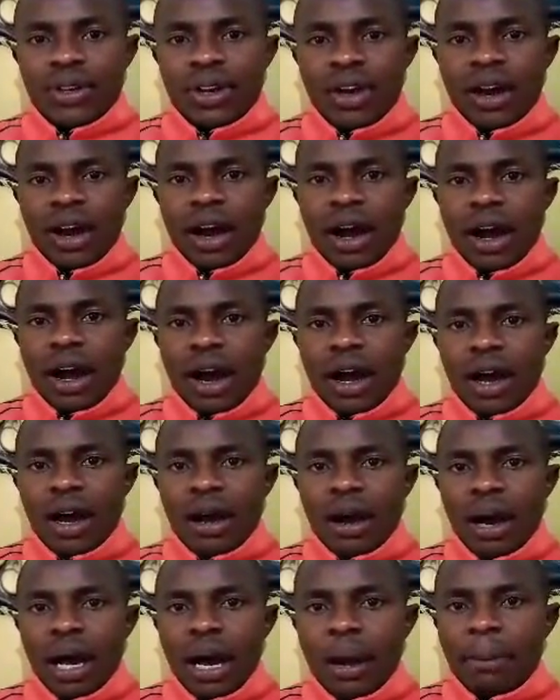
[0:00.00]

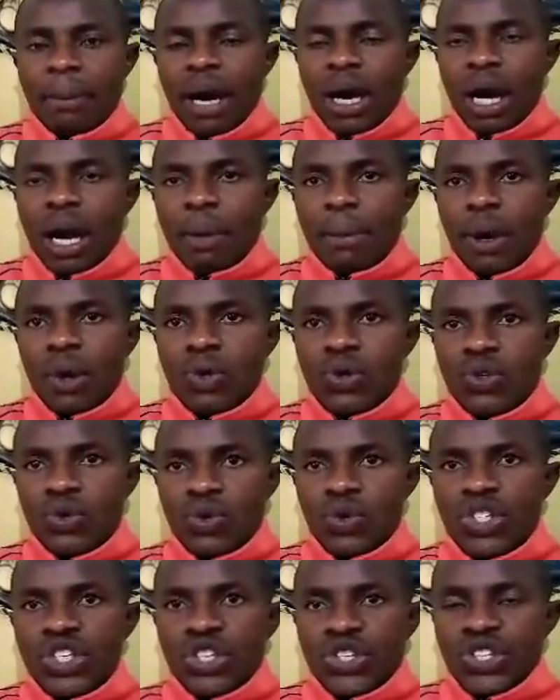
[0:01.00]
amount
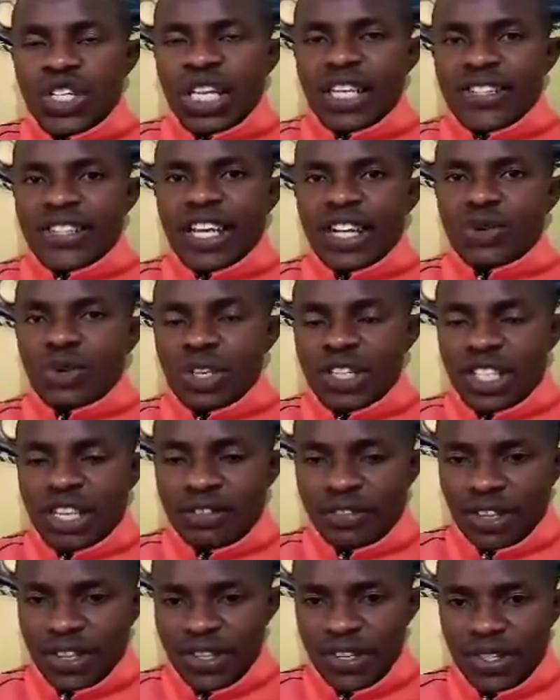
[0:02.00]
which is less than your
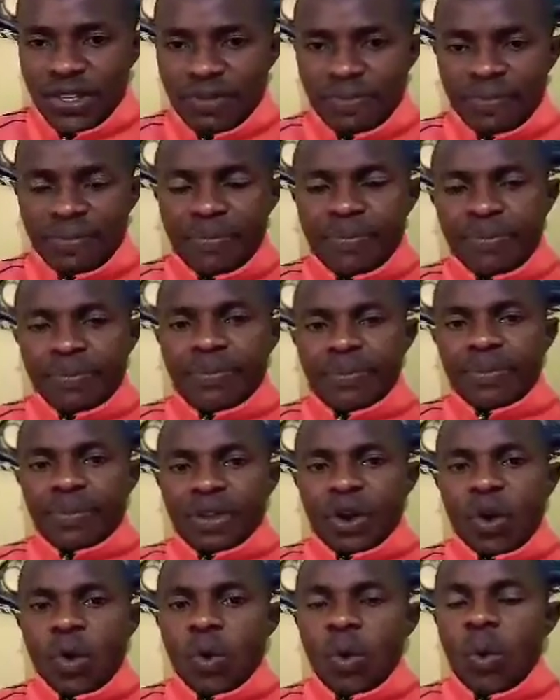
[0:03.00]
savings,
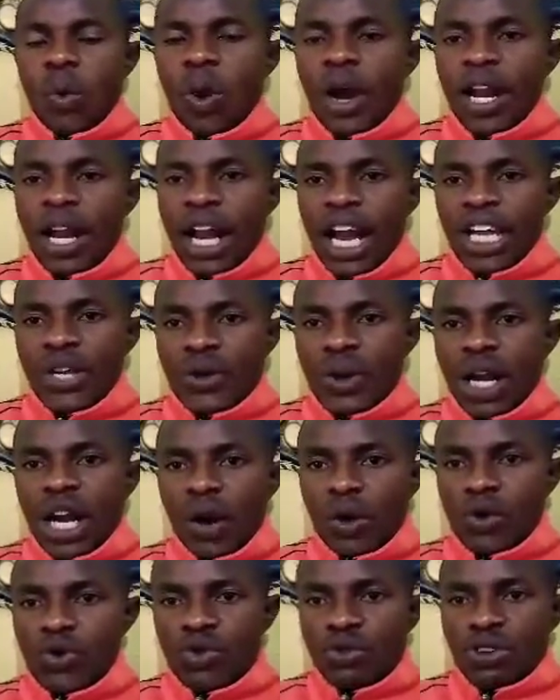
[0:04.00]
or when are you
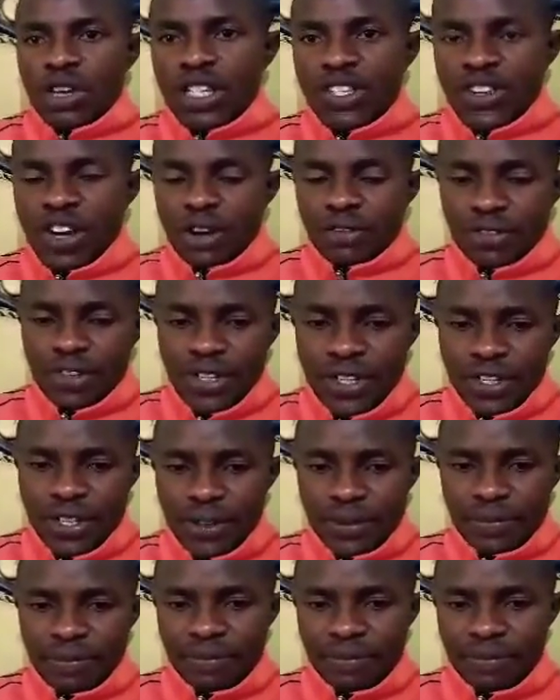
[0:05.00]
allowed to overdraft?